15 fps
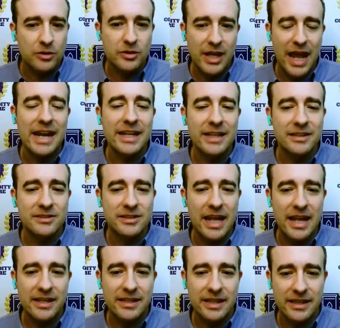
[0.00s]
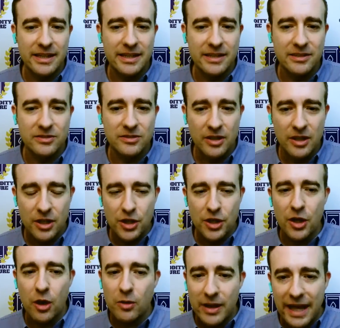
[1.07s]
to any extent in these,
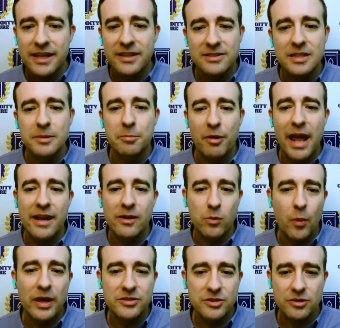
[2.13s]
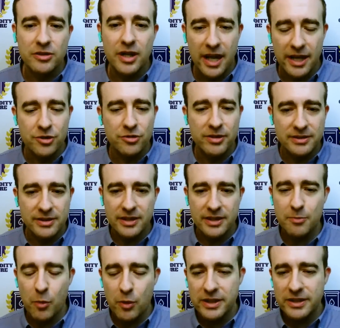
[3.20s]
you know, legacy brand Western countries at
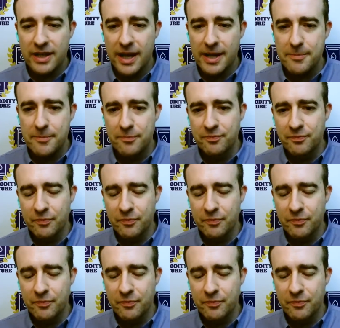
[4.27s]
this point in time?